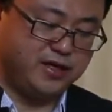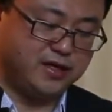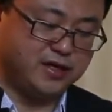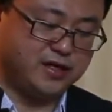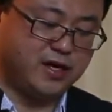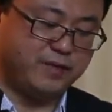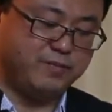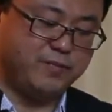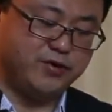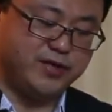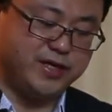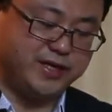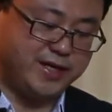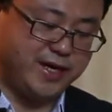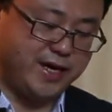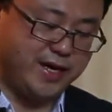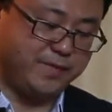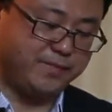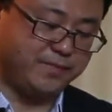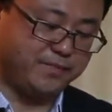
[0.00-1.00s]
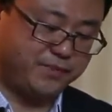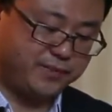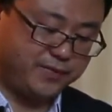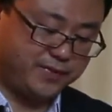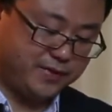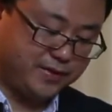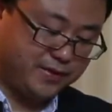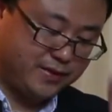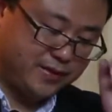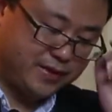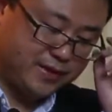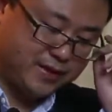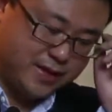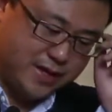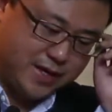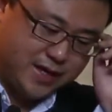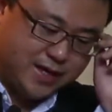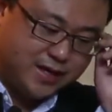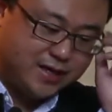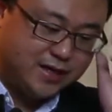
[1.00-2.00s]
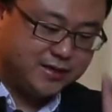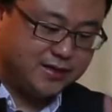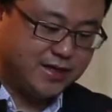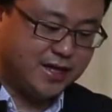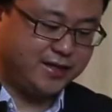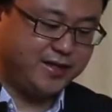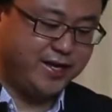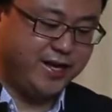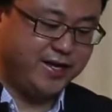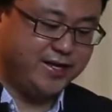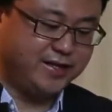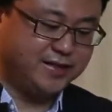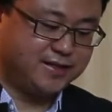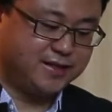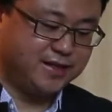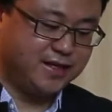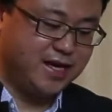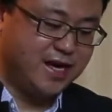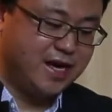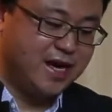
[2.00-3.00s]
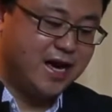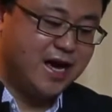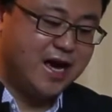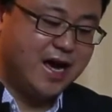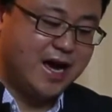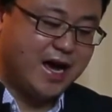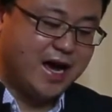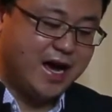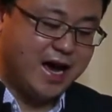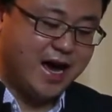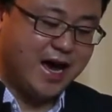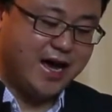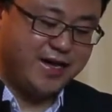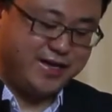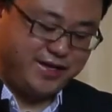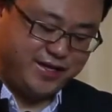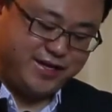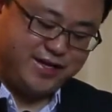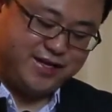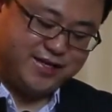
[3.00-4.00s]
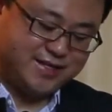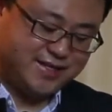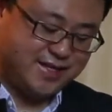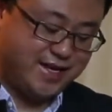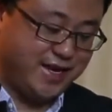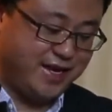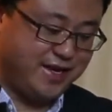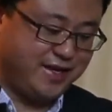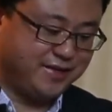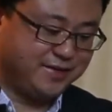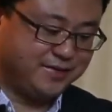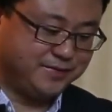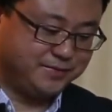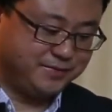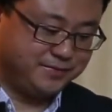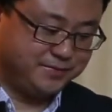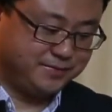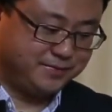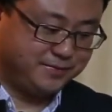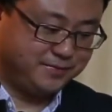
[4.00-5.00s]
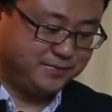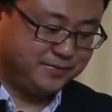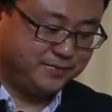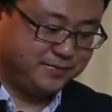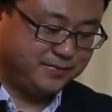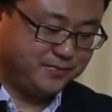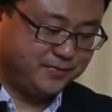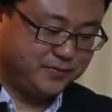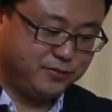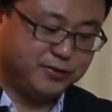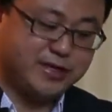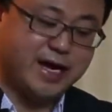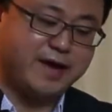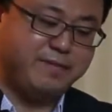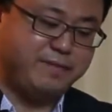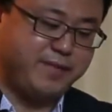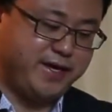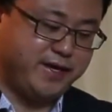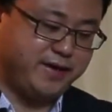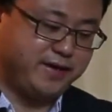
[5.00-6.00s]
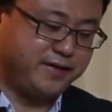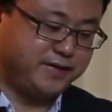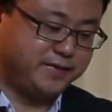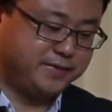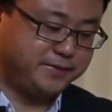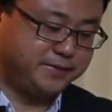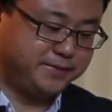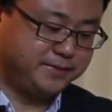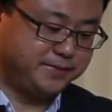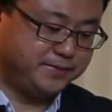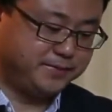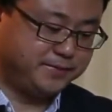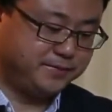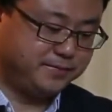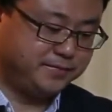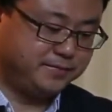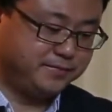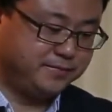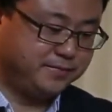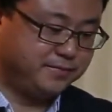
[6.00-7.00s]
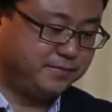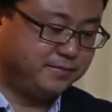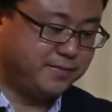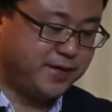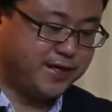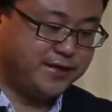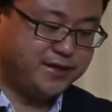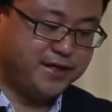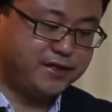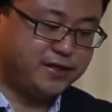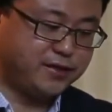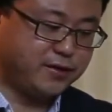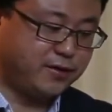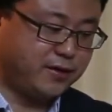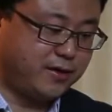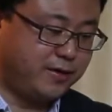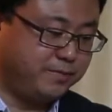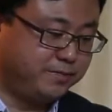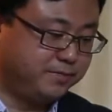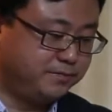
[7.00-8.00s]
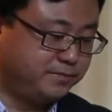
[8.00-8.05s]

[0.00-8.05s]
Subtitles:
Community. That is IEC. What I mean by this term.